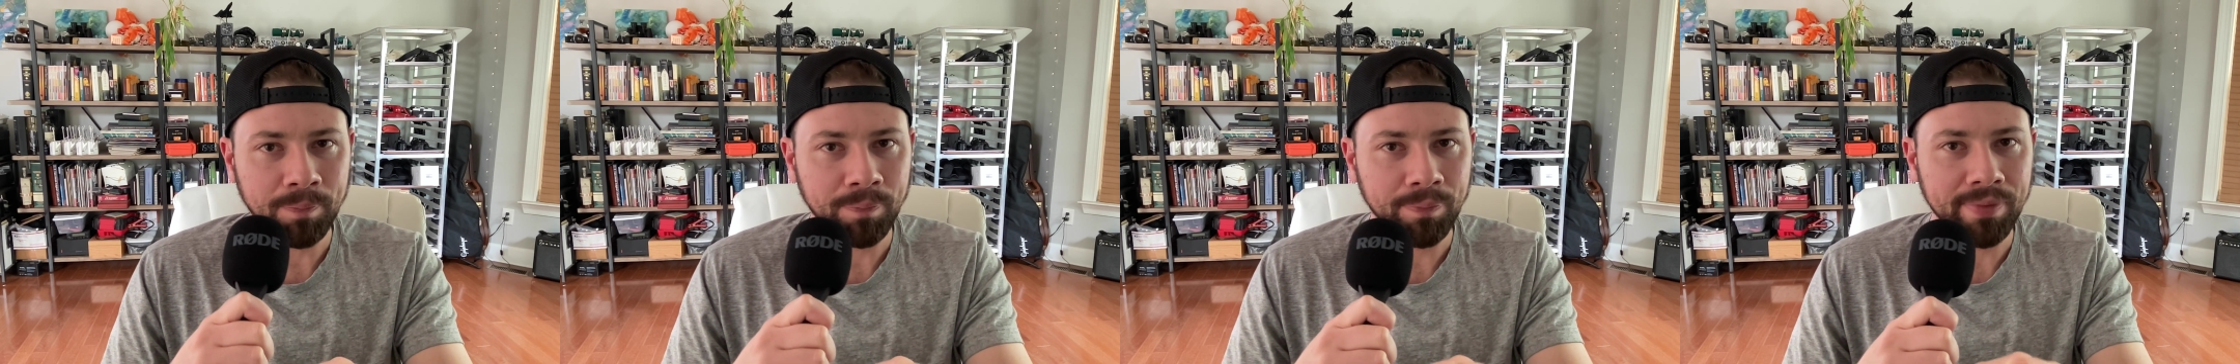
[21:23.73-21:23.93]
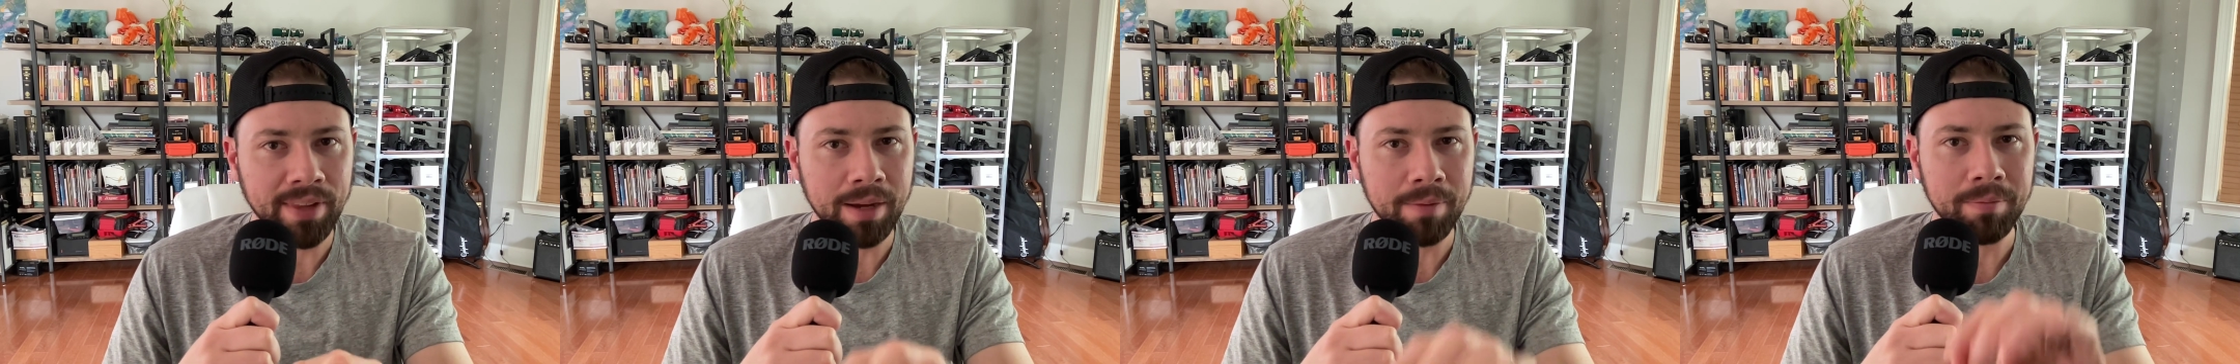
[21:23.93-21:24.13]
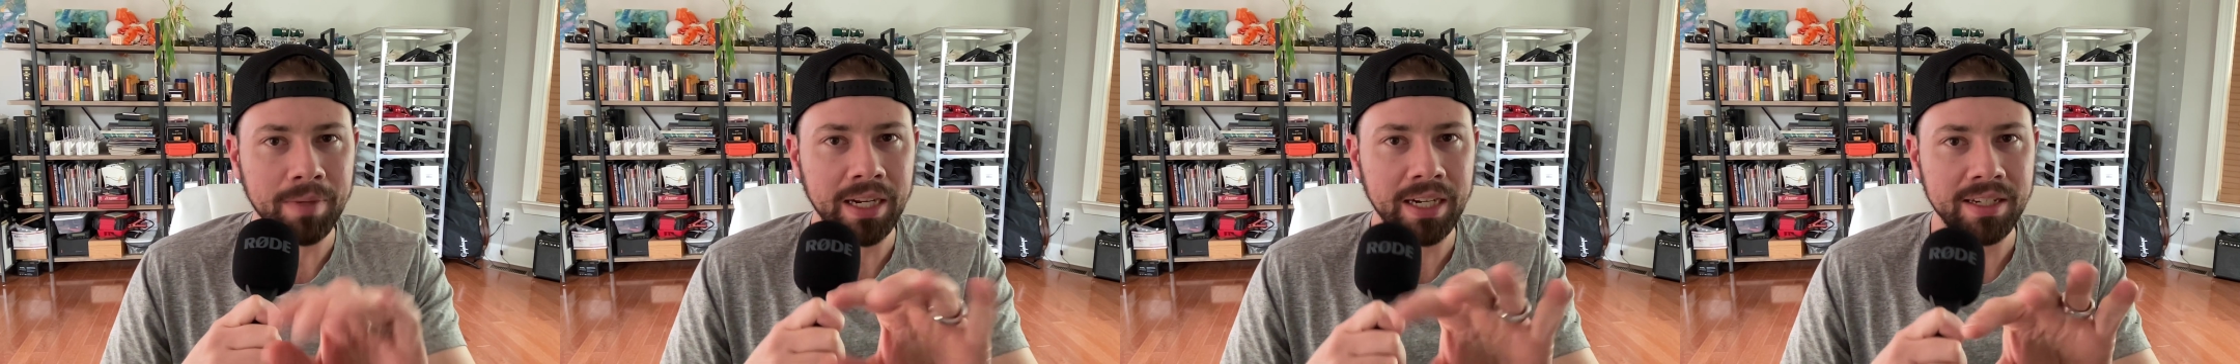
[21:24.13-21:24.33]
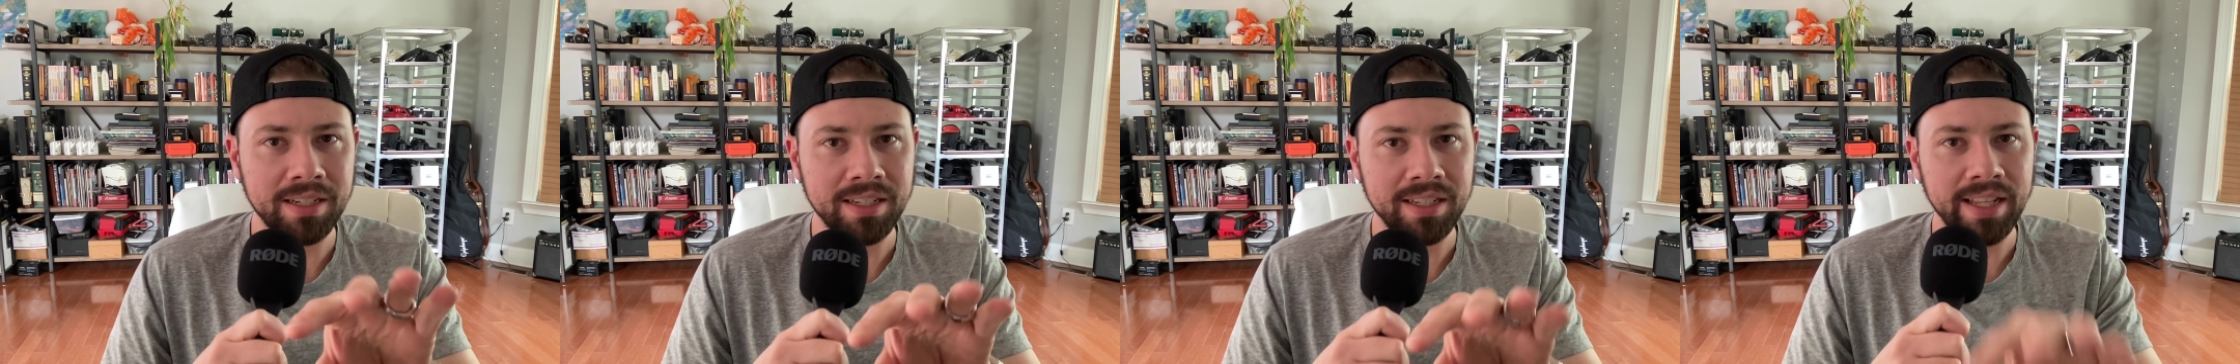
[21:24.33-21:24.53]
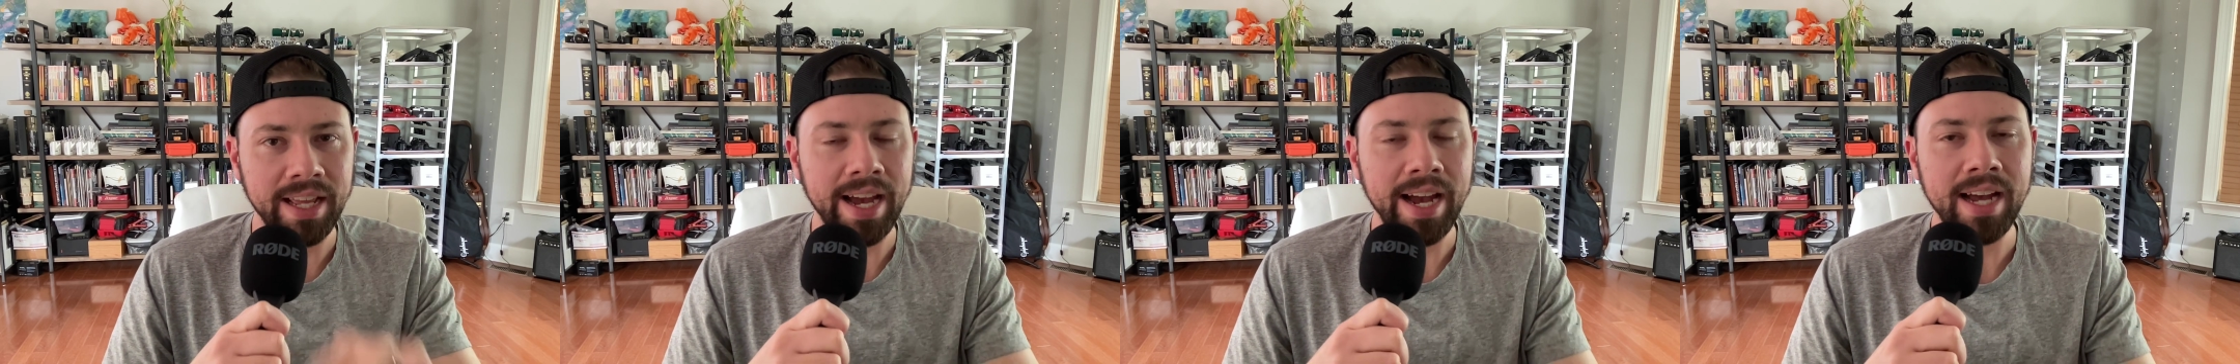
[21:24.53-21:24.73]
that makes
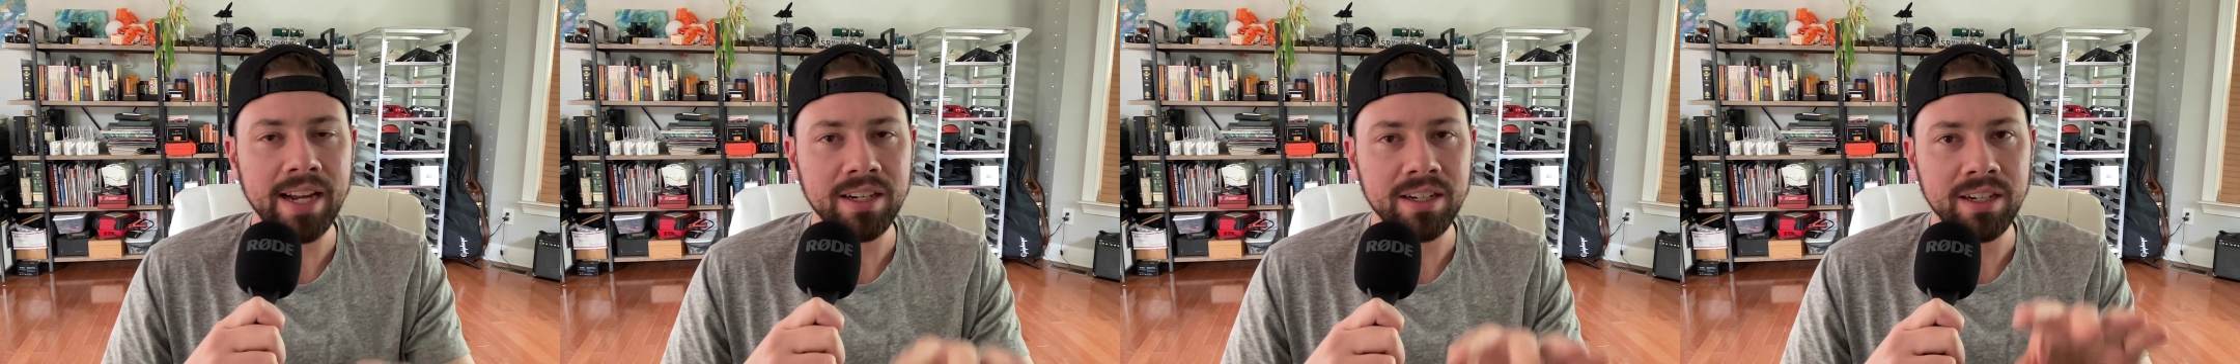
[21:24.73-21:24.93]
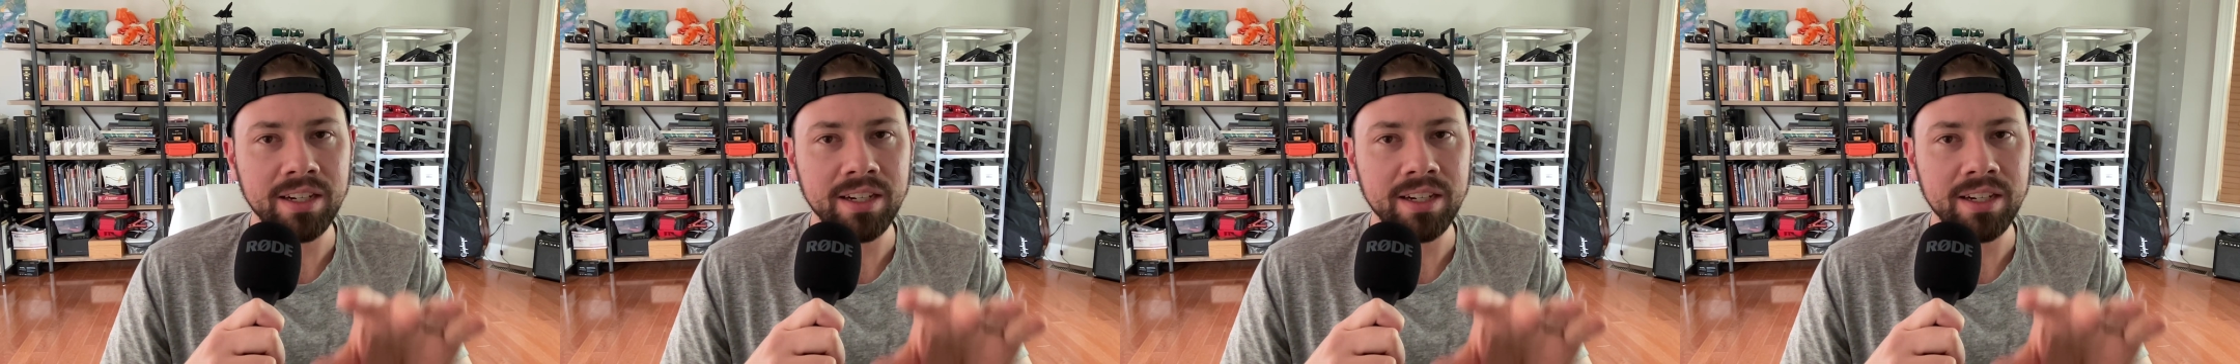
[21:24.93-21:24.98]
that